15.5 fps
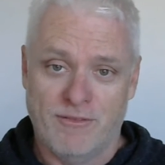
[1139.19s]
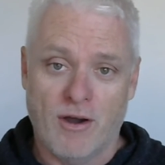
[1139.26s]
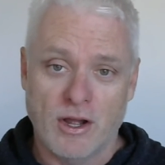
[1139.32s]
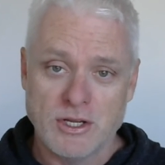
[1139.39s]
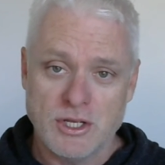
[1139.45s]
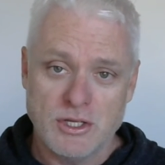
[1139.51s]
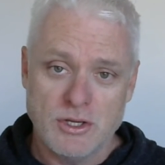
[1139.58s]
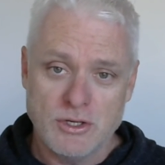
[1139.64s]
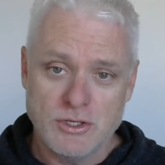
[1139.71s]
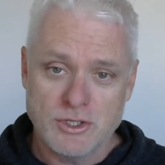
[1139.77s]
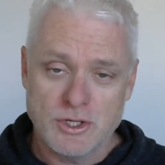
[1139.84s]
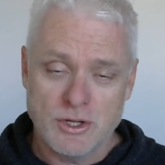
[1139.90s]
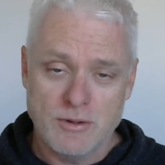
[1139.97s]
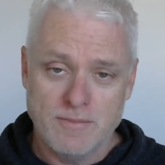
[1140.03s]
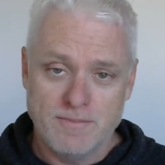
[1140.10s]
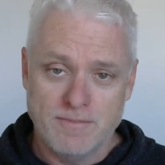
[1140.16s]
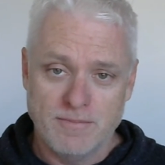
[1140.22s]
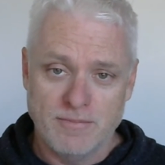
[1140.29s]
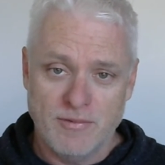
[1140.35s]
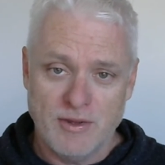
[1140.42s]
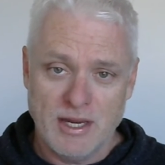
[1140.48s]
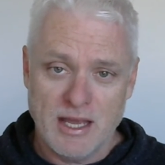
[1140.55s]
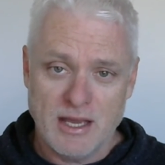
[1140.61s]
find your YouTube
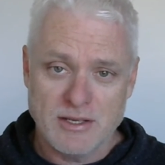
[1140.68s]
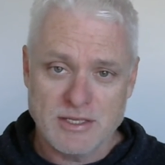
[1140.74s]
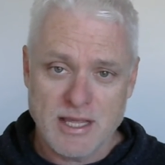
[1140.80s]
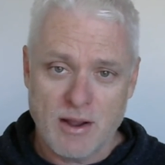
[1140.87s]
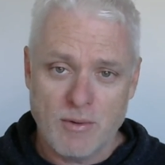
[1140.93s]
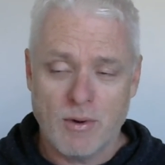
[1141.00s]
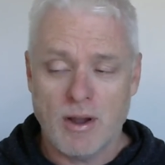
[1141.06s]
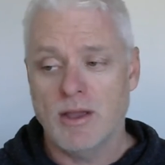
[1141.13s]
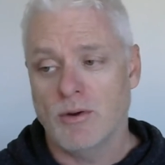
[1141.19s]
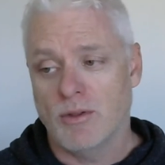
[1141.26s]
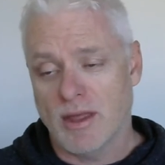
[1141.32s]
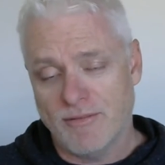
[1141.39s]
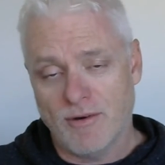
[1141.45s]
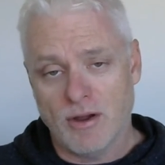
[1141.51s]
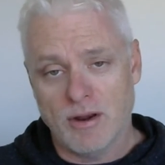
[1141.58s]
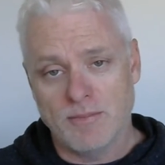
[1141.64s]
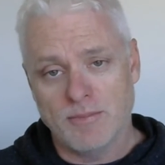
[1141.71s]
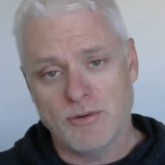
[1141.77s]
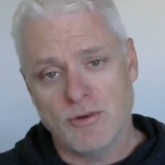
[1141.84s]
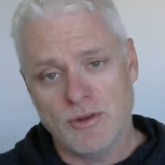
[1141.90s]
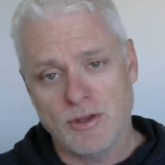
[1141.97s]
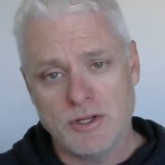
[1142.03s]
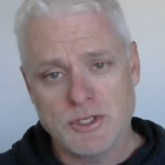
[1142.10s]
videos that way, or they find
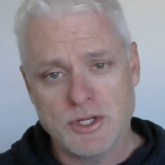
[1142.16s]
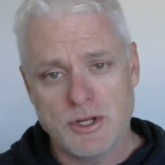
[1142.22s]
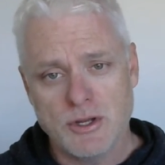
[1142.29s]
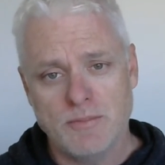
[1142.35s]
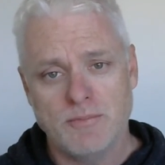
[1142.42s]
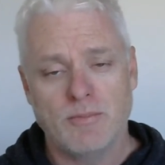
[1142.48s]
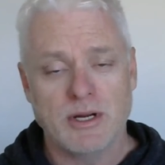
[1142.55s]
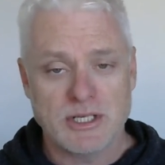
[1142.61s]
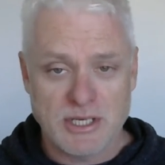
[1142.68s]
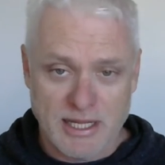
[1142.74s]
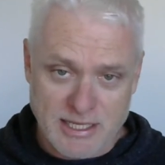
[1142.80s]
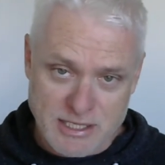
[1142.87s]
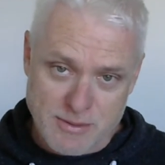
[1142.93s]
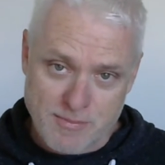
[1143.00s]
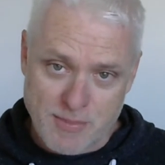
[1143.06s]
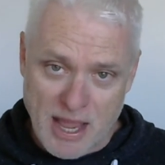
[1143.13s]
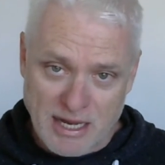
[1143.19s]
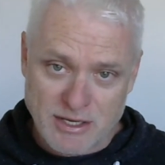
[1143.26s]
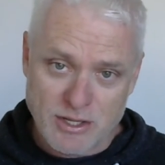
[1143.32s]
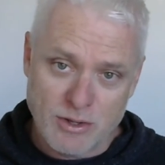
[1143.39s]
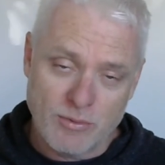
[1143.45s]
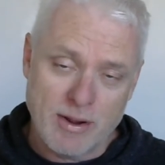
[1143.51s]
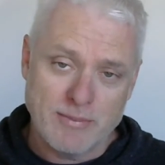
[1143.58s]
them through YouTube, which links them
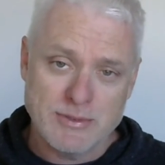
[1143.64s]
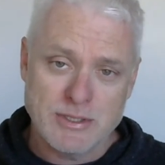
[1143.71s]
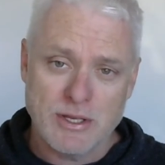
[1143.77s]
back to your